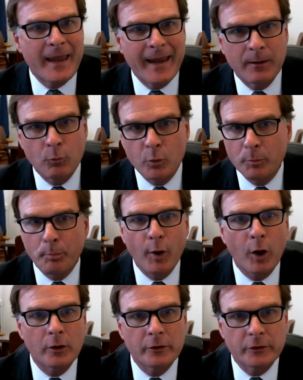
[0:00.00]
And we'll
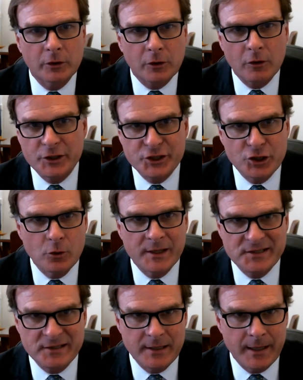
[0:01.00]
partner across
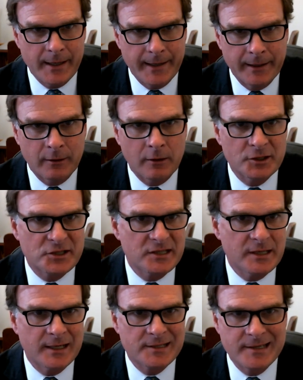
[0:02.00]
USDA,
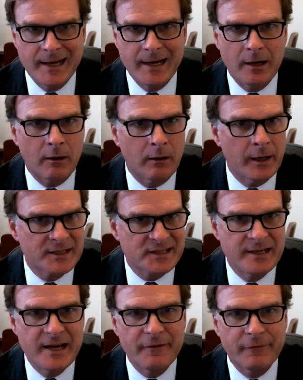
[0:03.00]
NRCS,
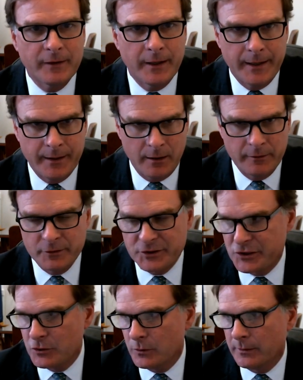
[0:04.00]
ARS, NIPA, and
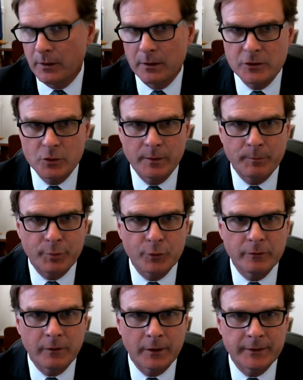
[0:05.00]
others to
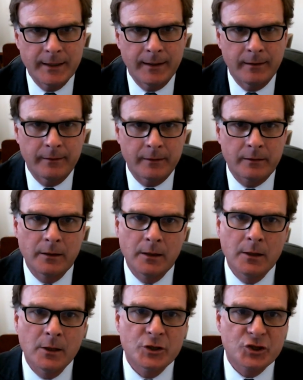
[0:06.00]
improve our data there.
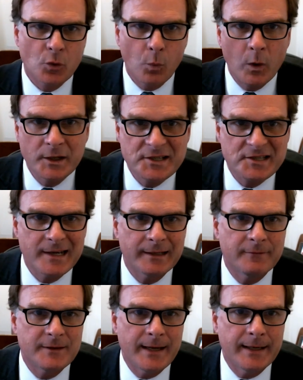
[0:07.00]
So one set
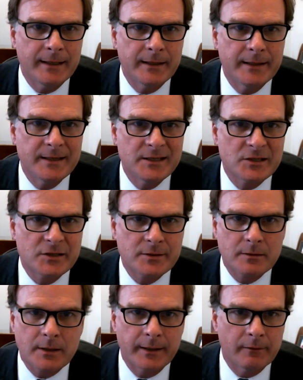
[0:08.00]
of data
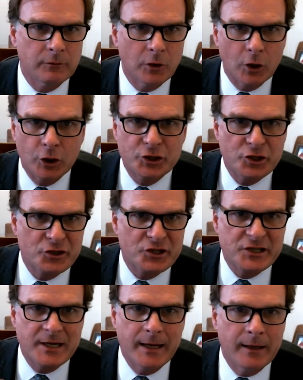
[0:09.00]
is kind of larger
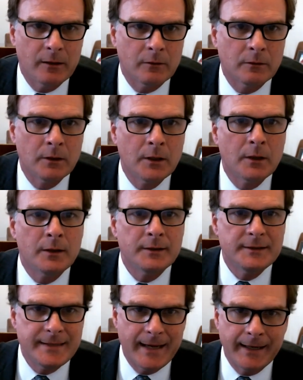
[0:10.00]
scale
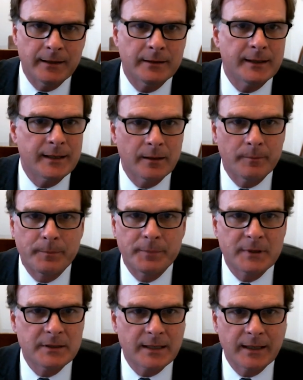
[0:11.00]
data to
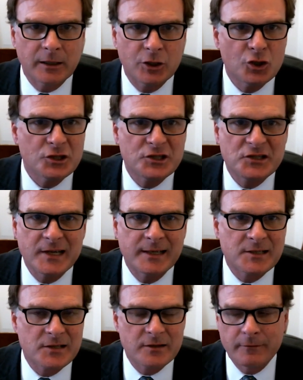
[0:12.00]
get a good
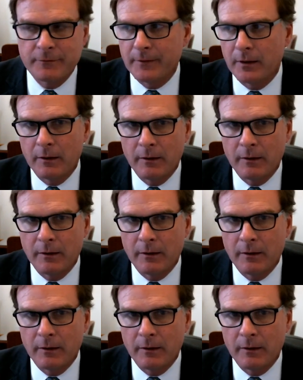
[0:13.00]
sense of